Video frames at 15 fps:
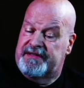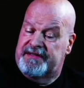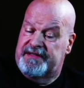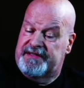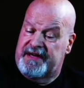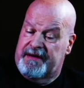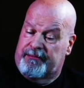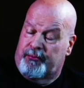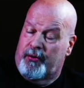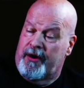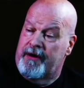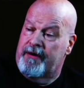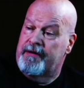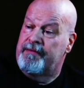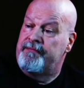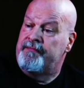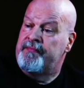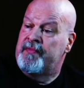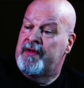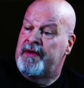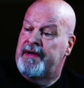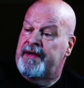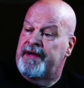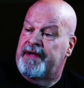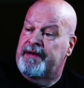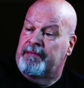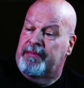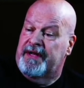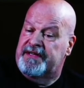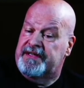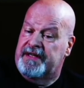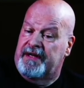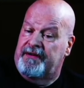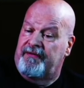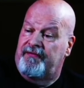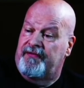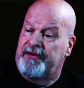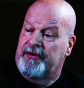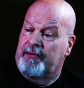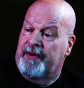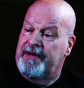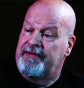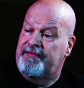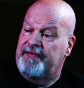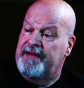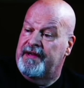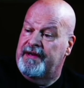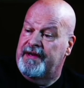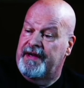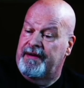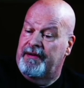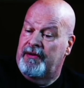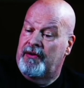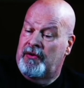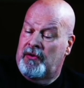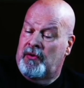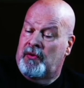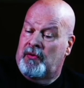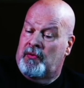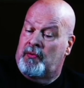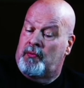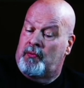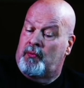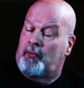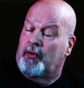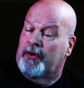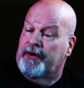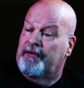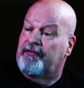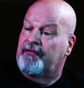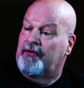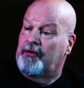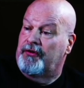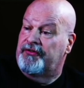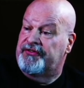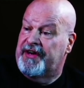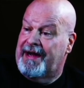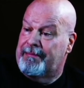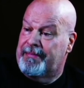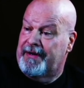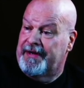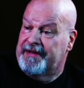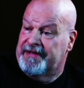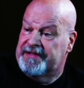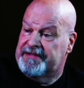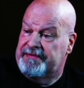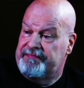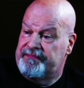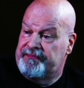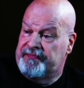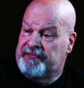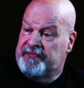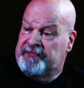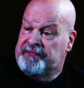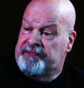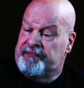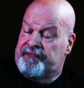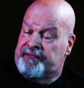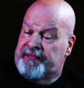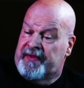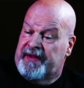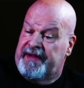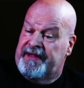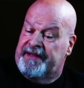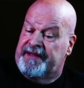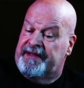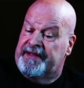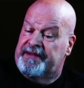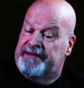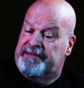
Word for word: say a prayer and a blessing for your wife, and we're gonna fold chop on this. And